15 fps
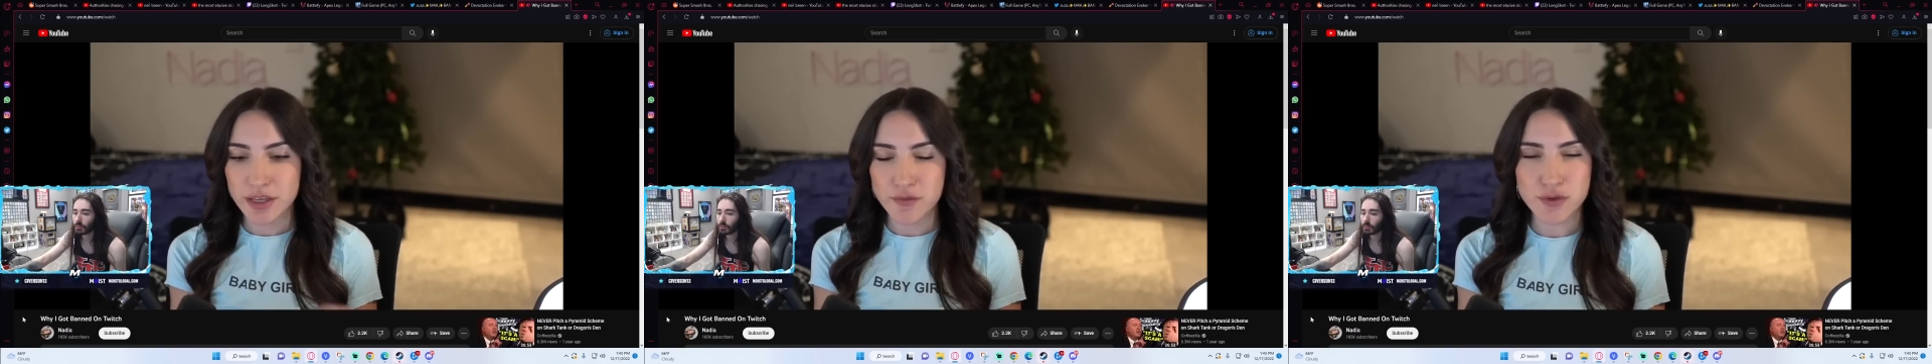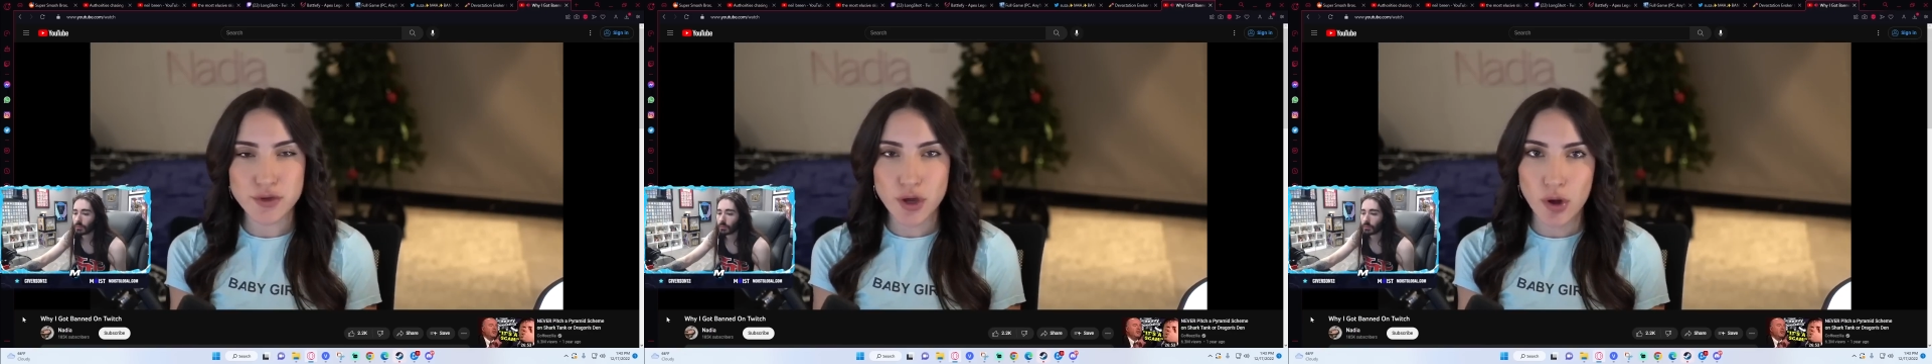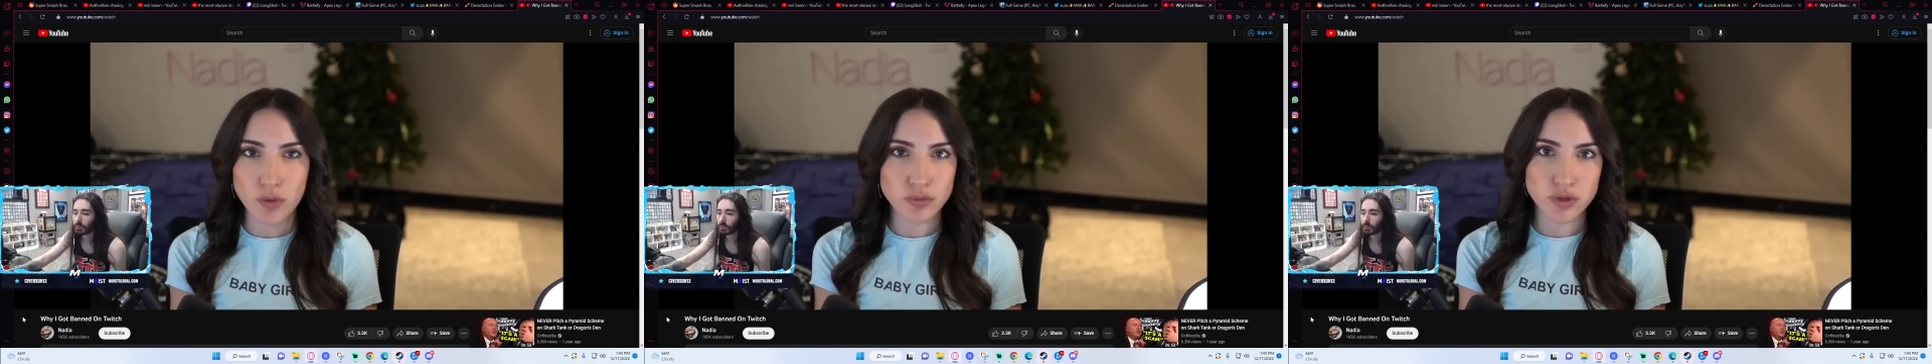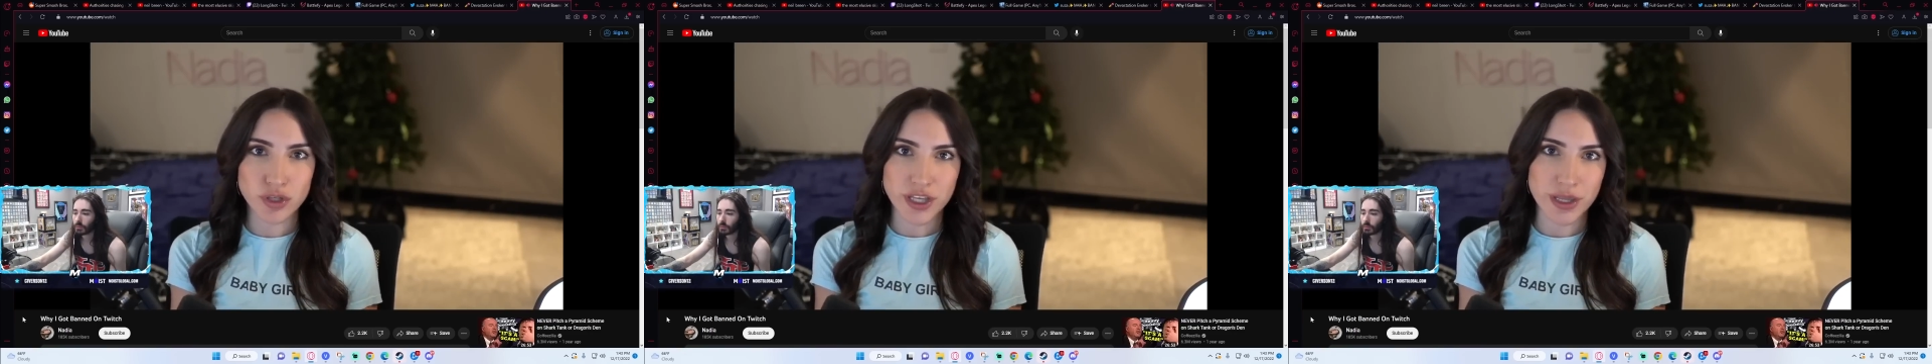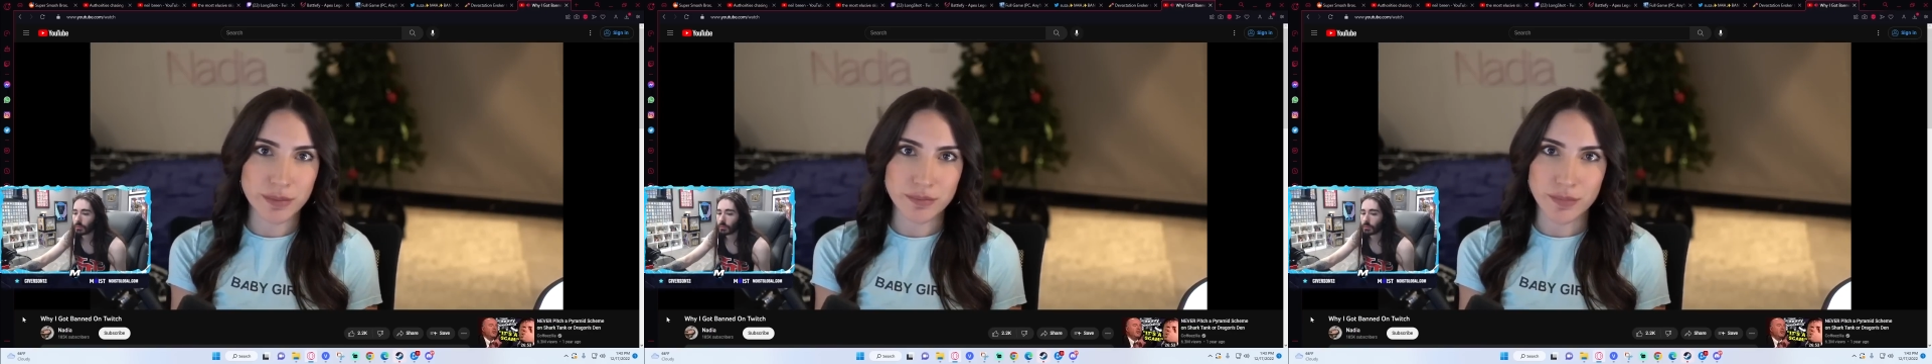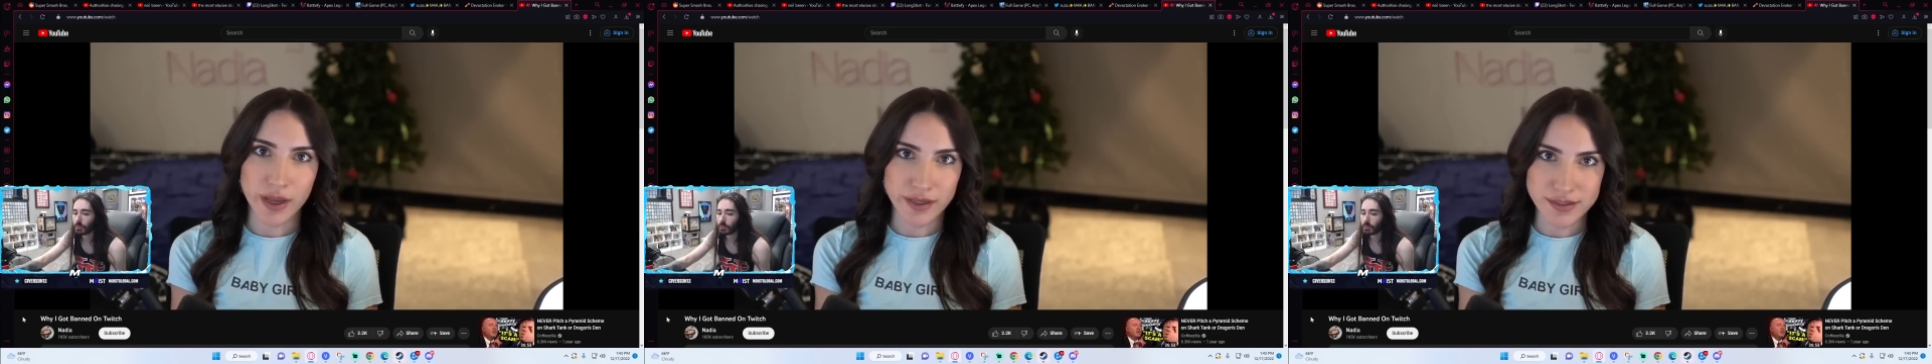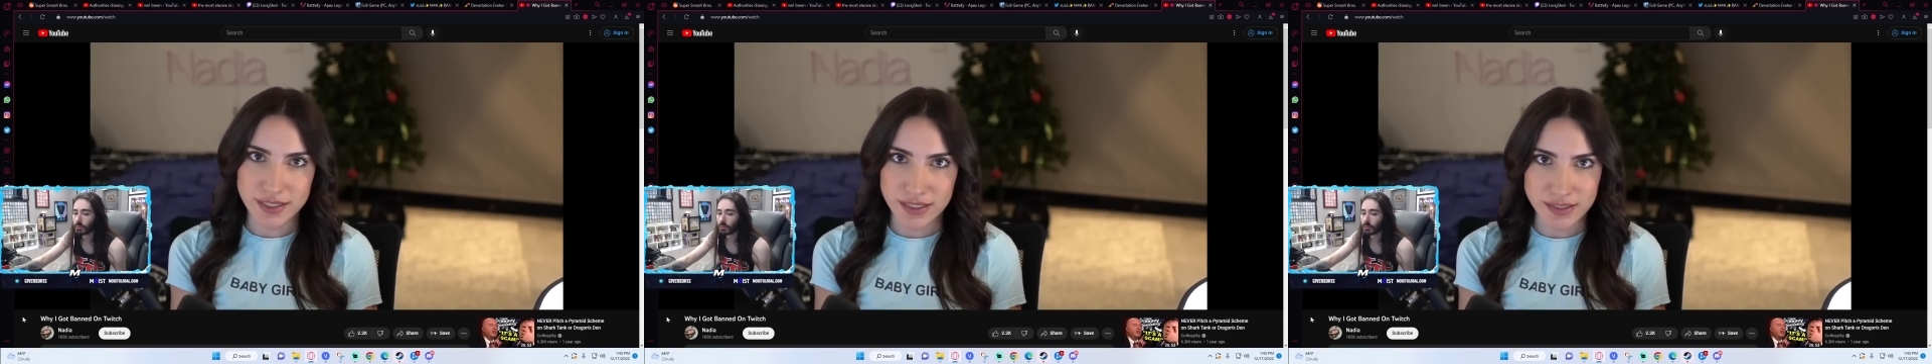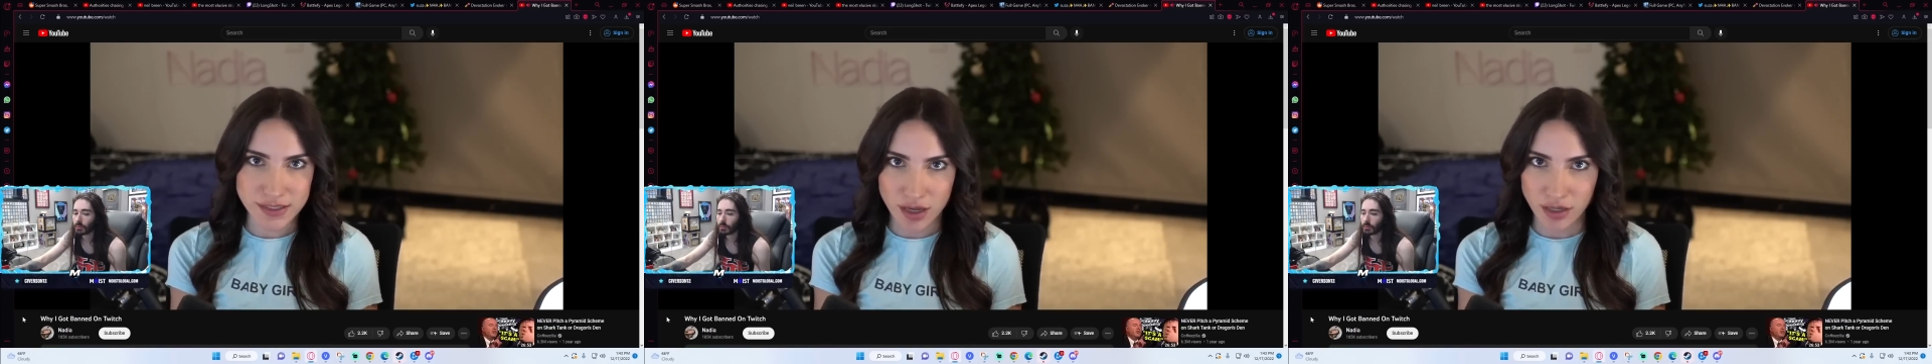if you go look at my
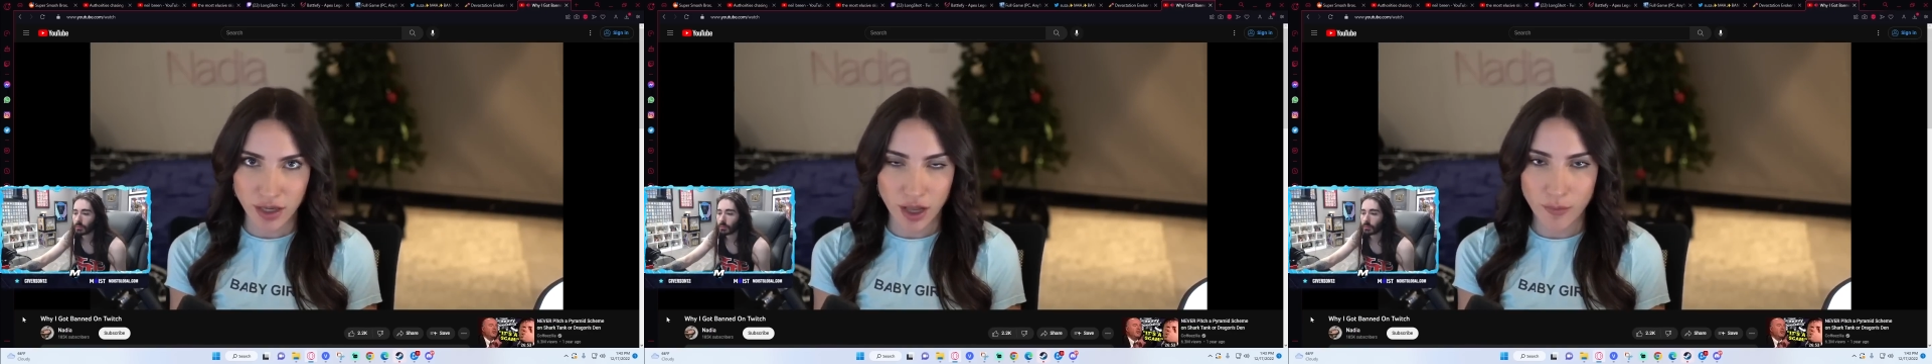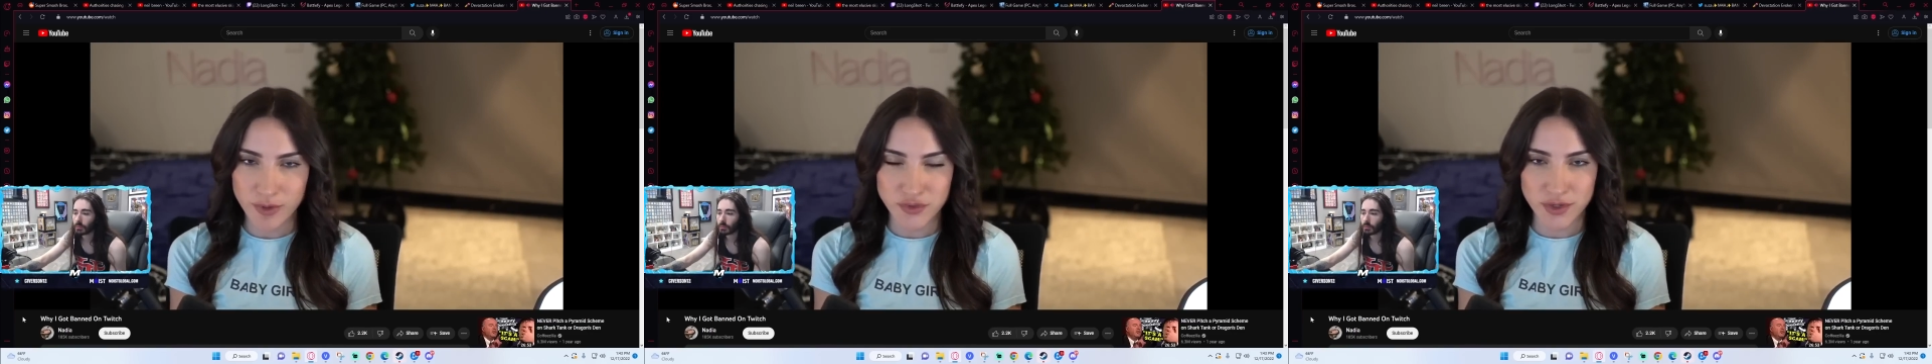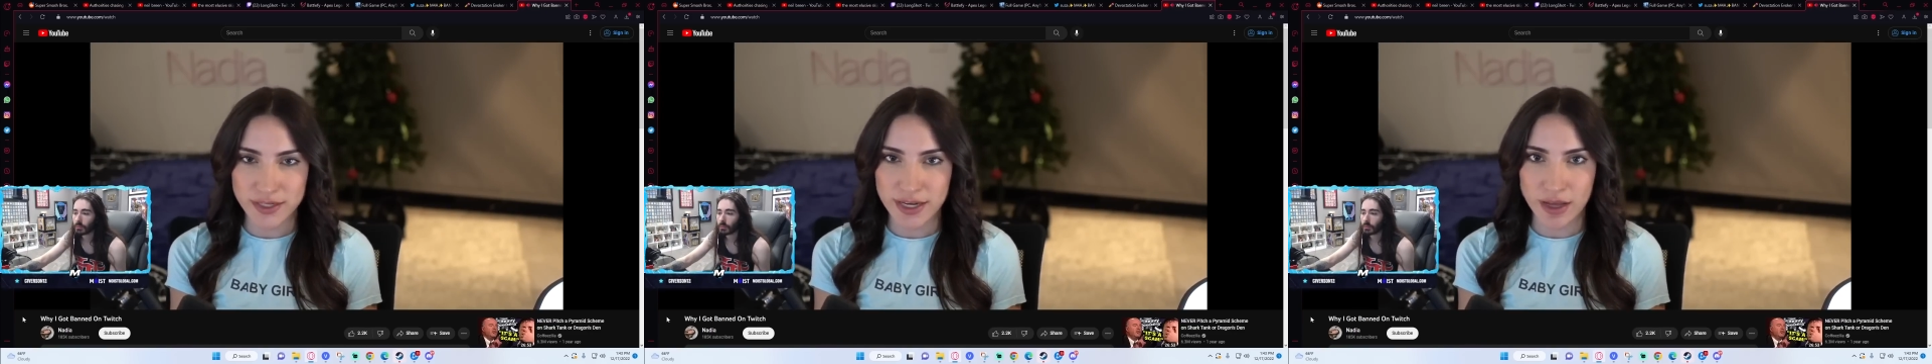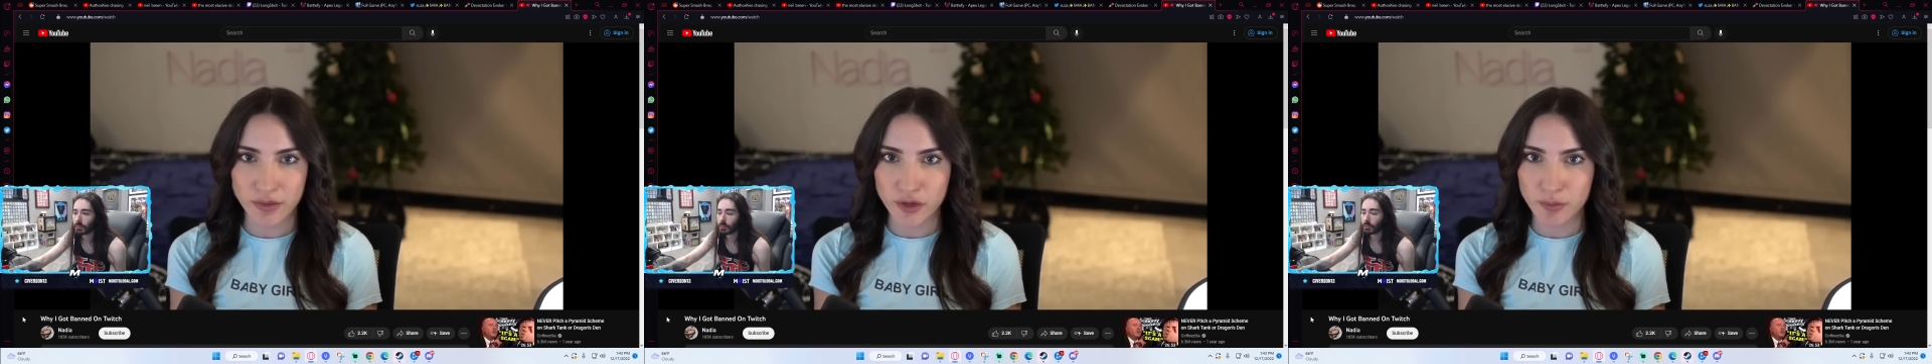TikTok comments right now,